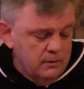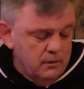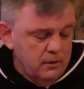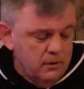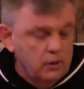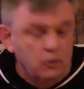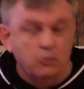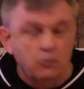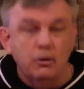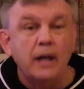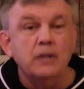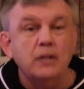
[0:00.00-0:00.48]

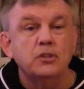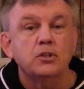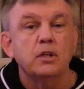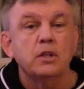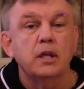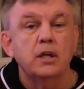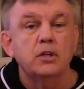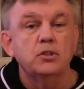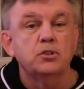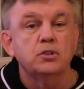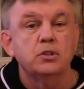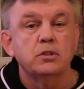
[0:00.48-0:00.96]

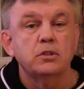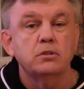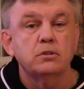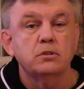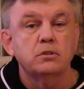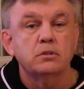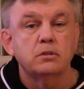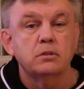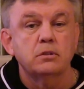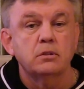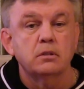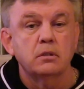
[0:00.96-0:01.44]

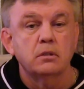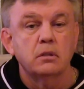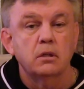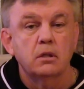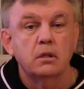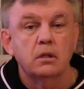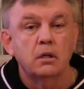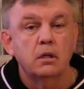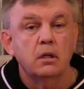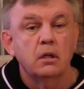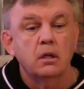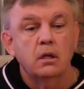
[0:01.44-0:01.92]
congratulations
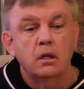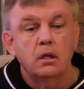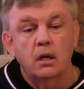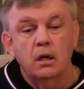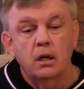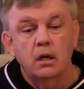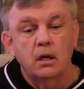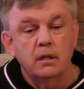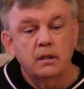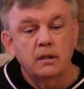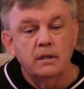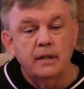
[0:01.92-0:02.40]

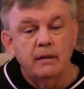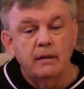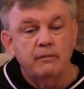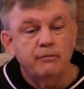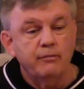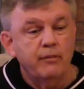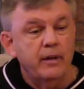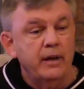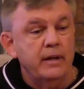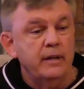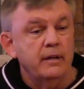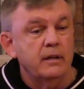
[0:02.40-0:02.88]
uh, in that
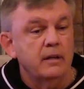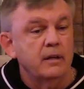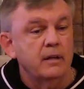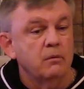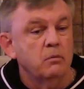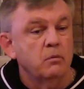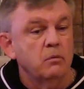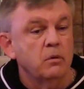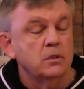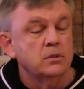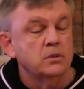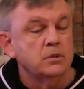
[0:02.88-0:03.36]
fight.
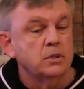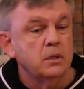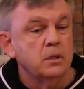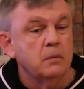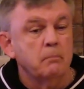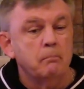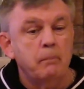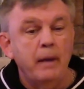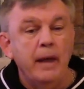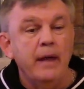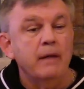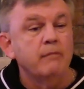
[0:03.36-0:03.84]
It wasn't
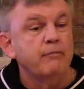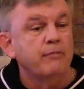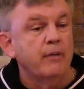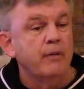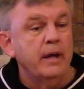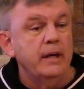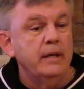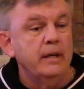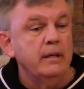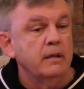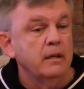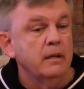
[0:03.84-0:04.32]
a bad
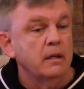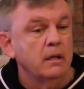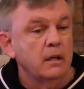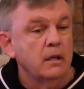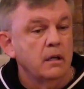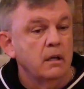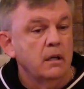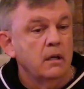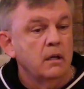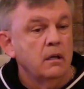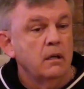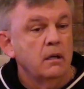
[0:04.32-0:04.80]
fight,
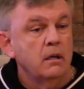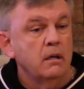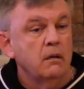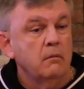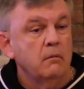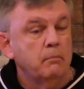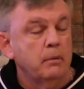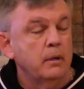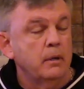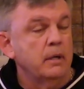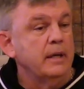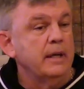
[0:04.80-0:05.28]

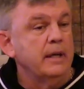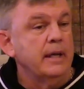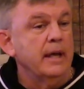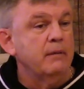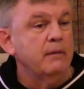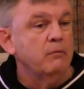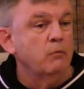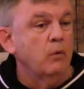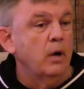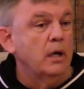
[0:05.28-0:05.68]
but again,